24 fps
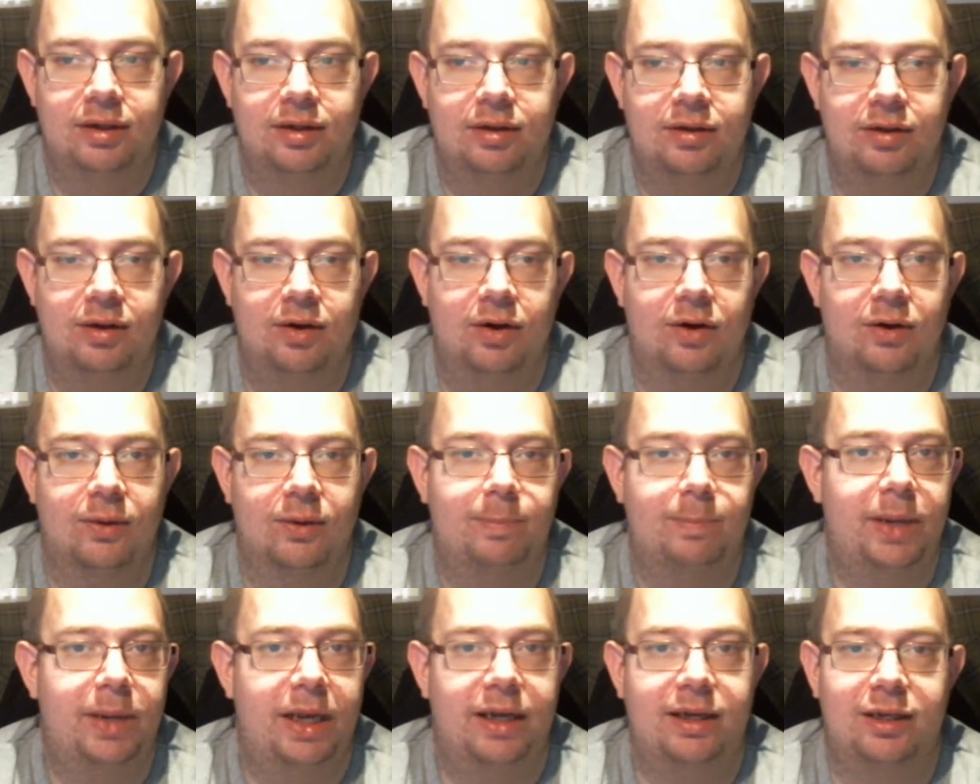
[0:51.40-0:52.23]
the whole
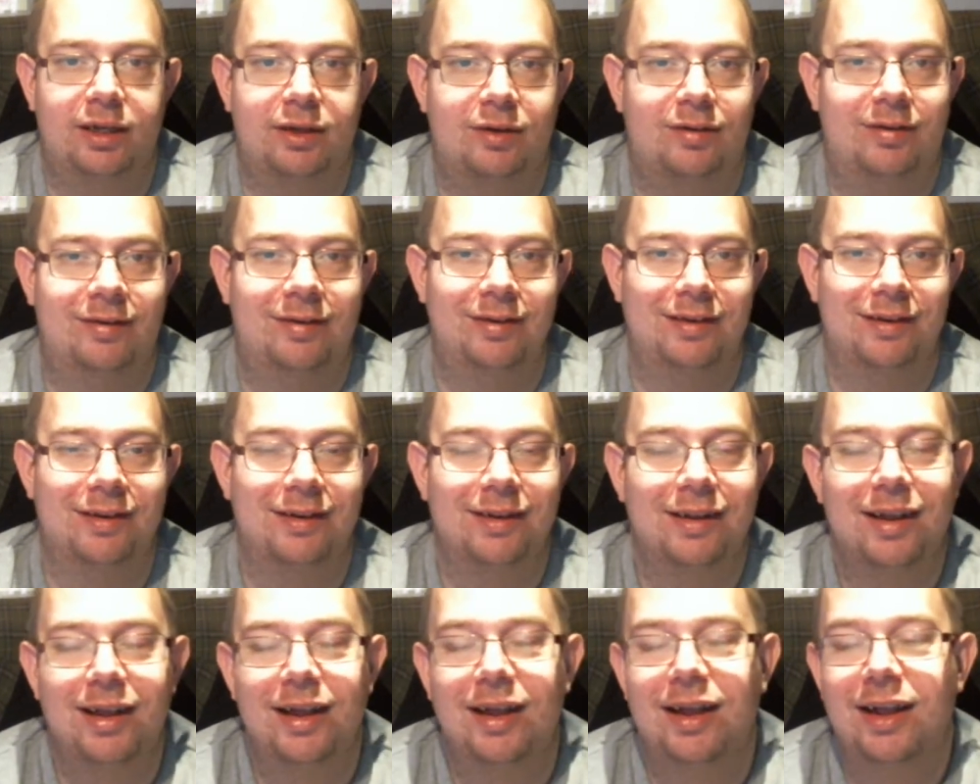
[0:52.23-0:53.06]
package.
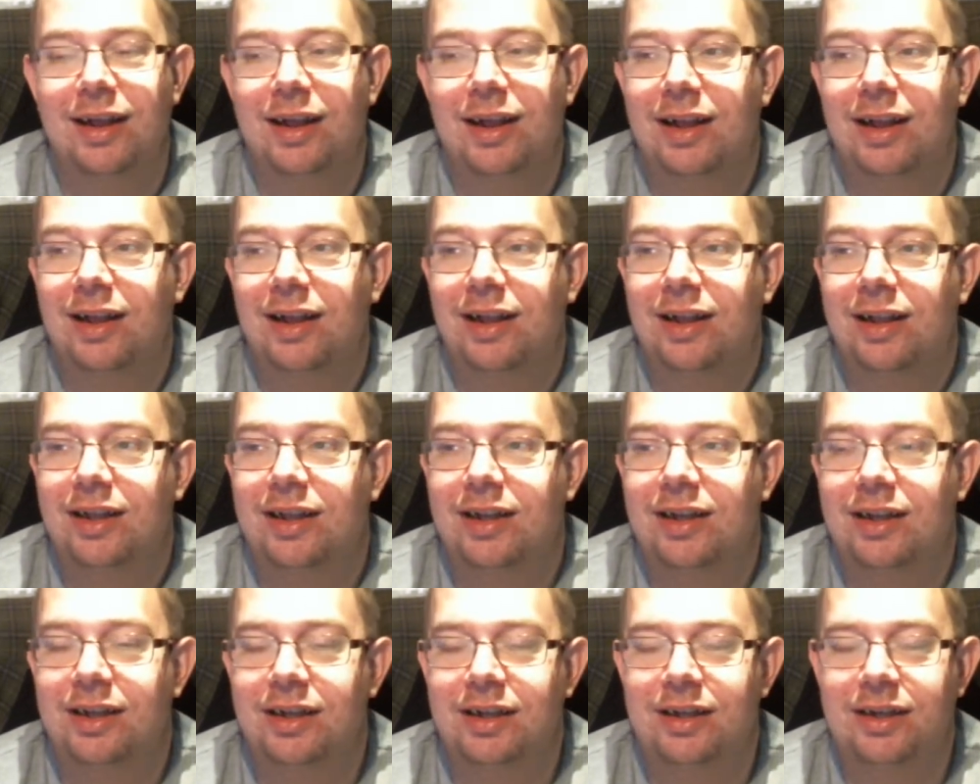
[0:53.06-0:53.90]

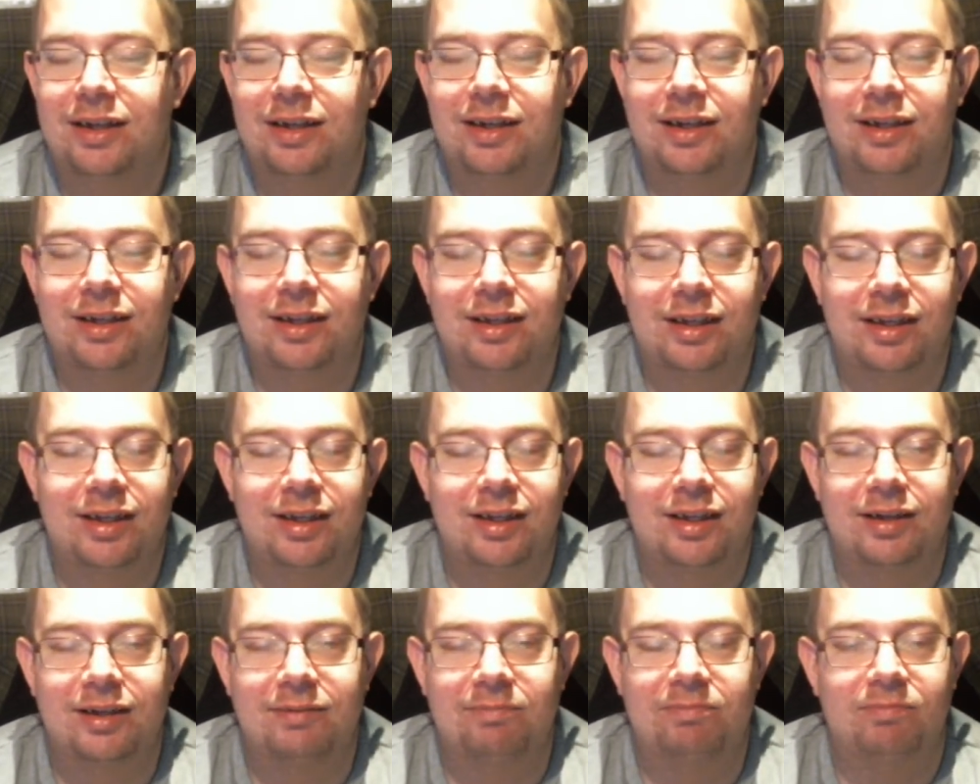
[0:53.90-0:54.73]
uh,
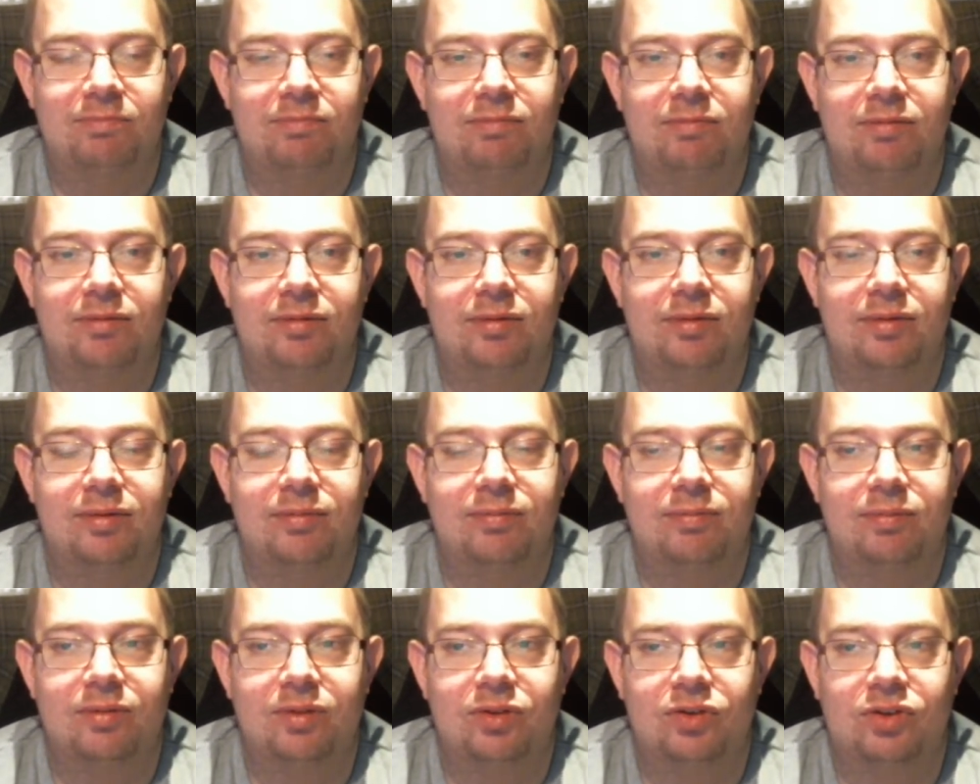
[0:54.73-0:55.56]

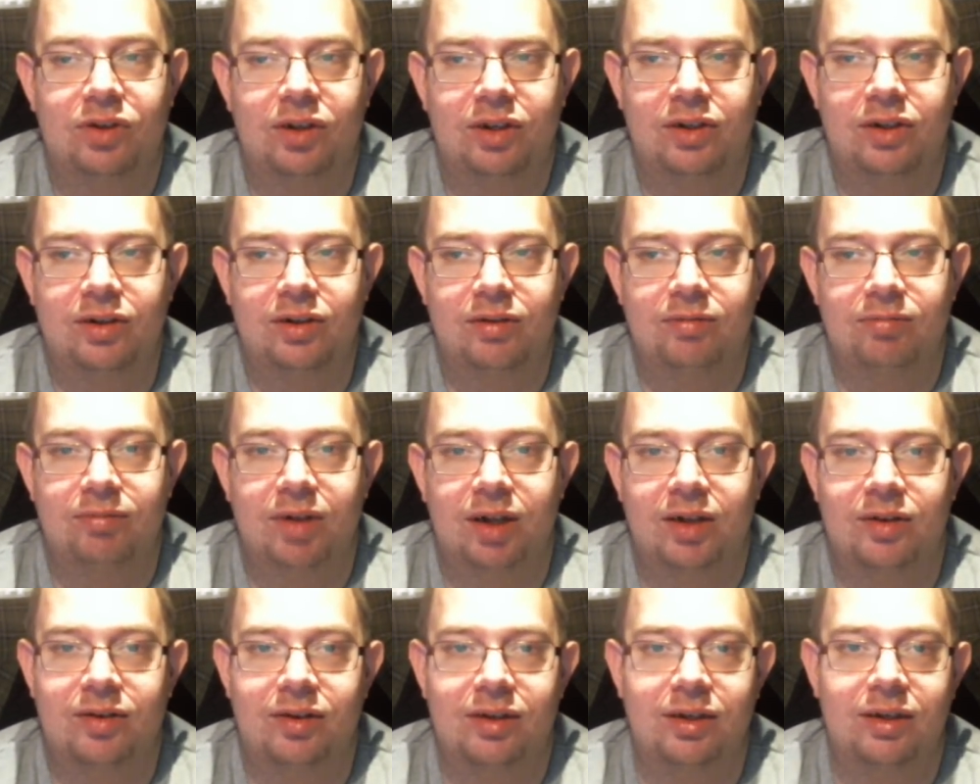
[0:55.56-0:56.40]
Still,
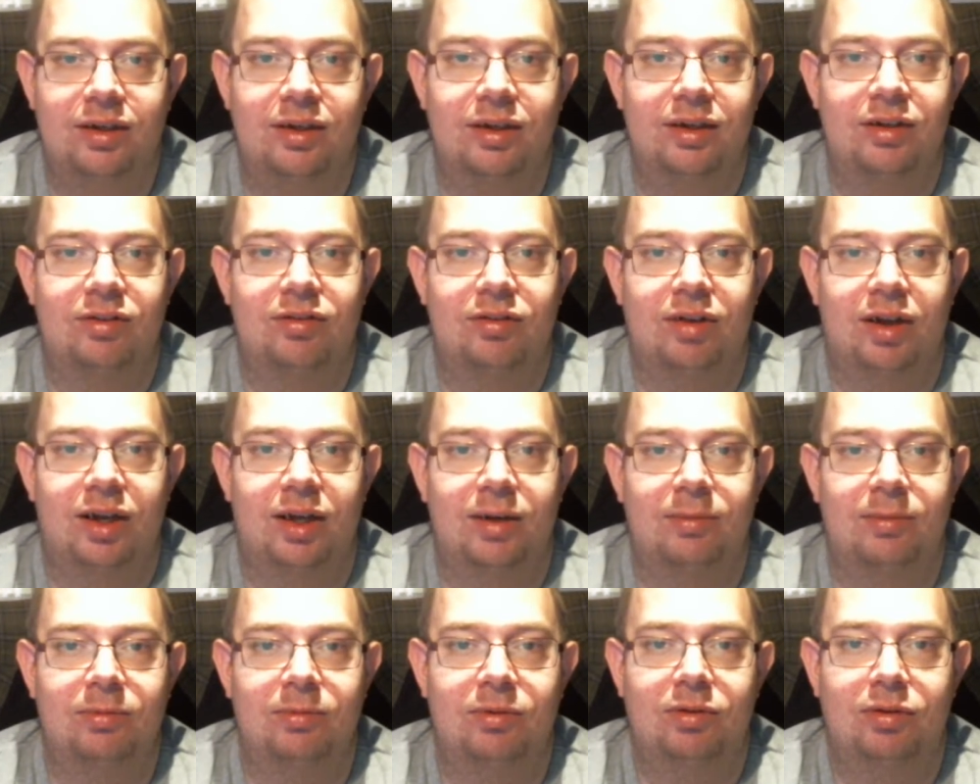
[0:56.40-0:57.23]
I think it's
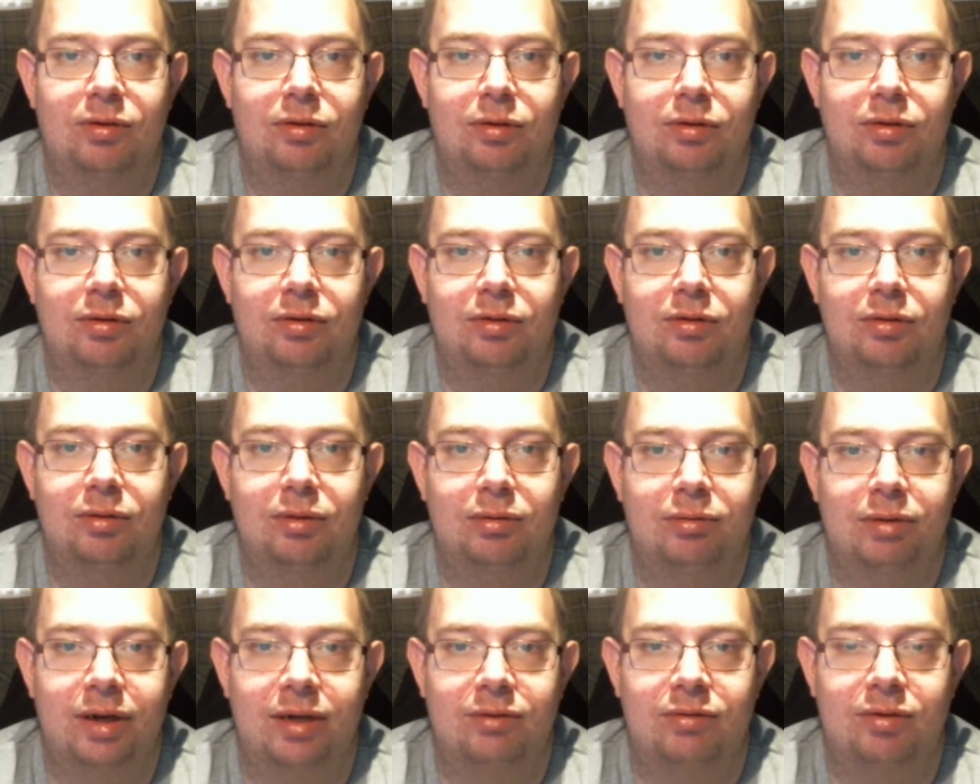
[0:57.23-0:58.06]
time to do a
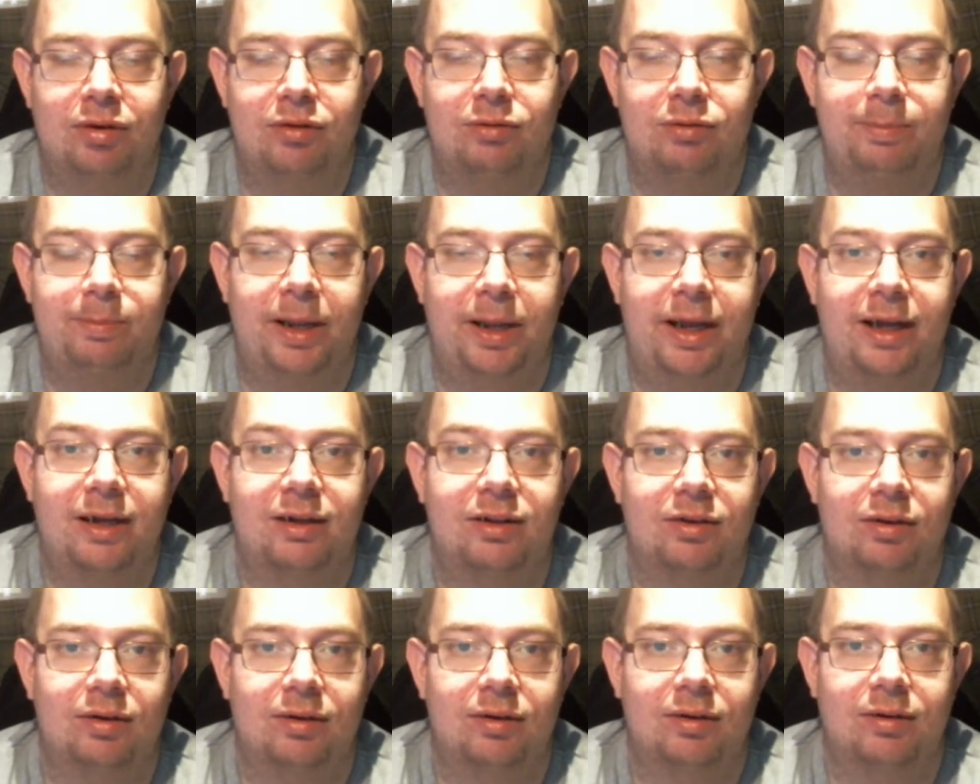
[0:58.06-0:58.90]

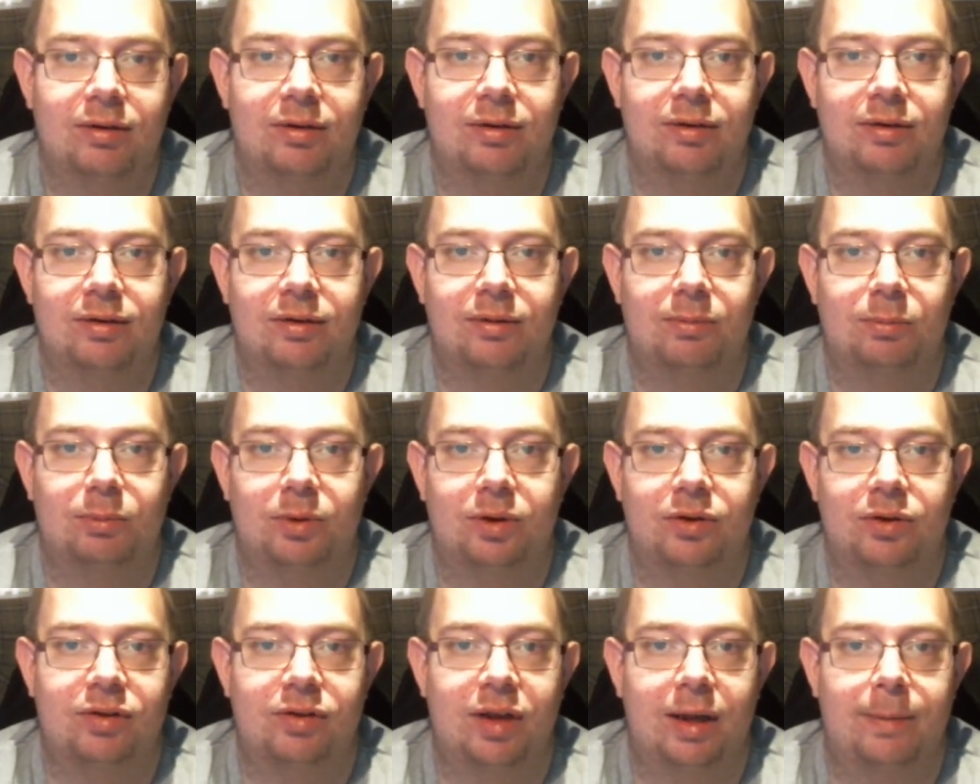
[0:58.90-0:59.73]
retrospect on
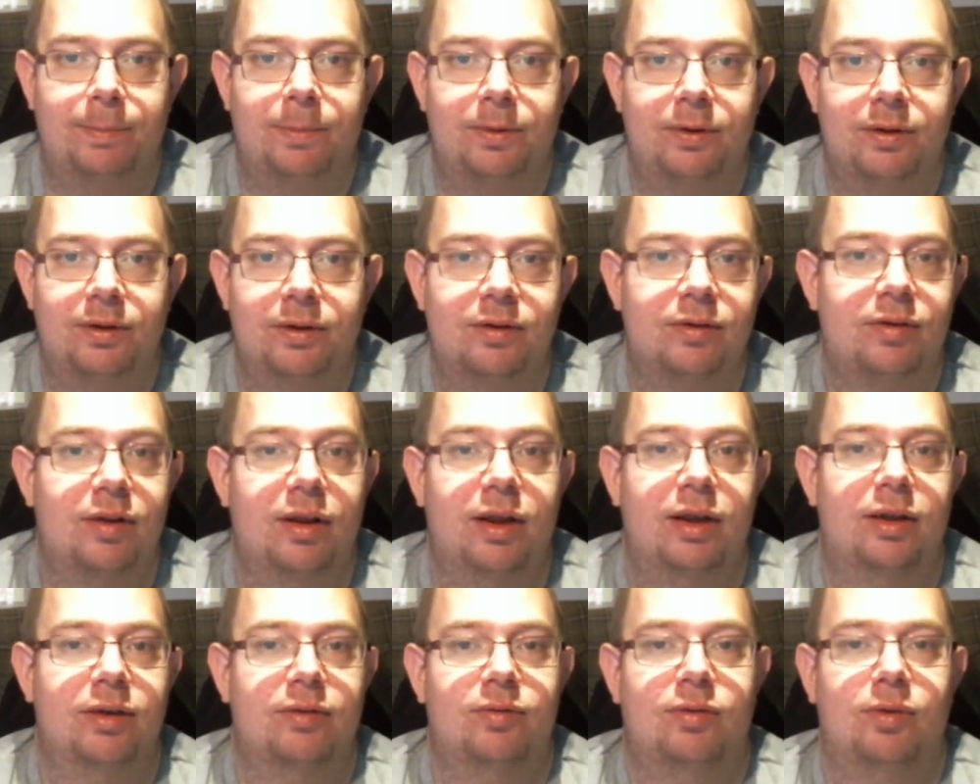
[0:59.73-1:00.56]
what's happened
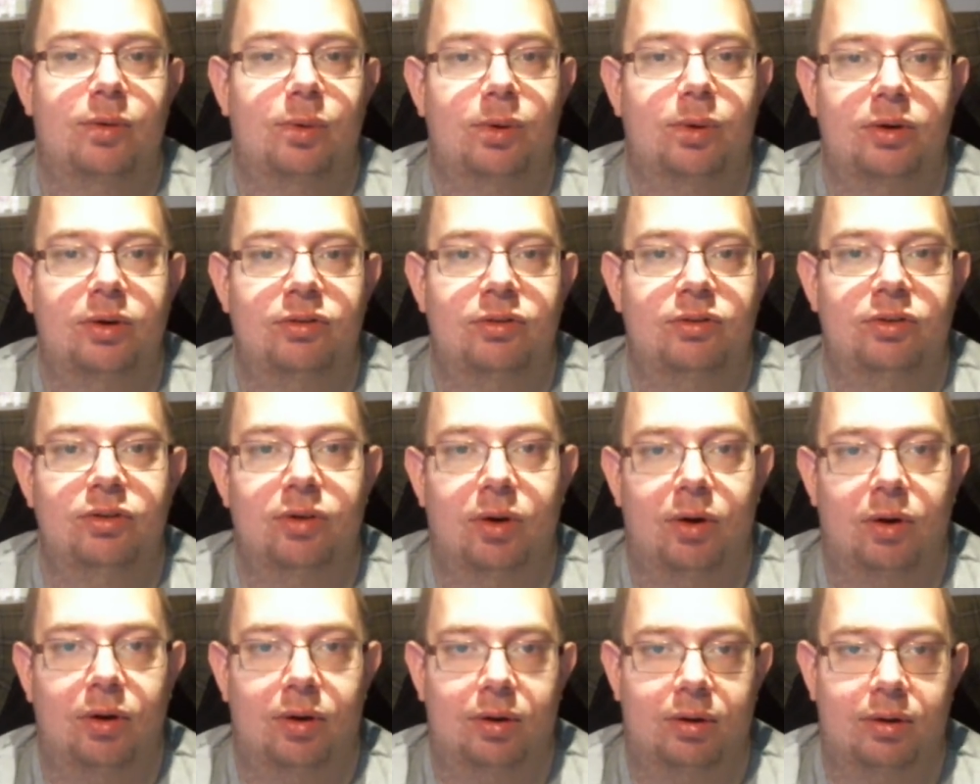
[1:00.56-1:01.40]
and, of course, the
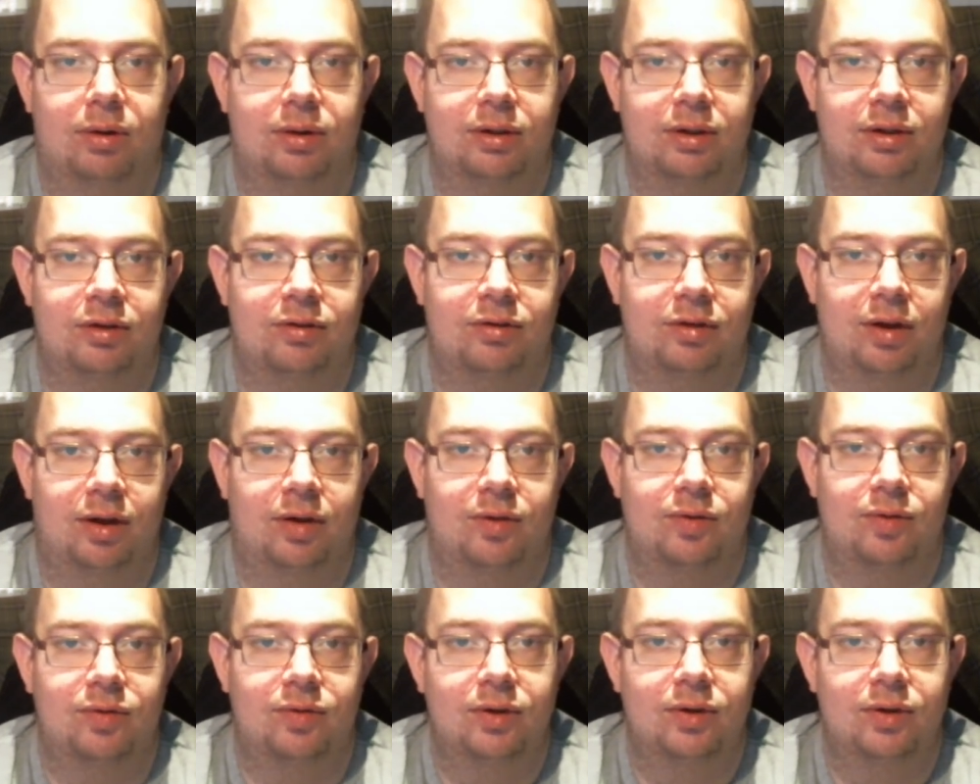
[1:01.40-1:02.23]
haul itself.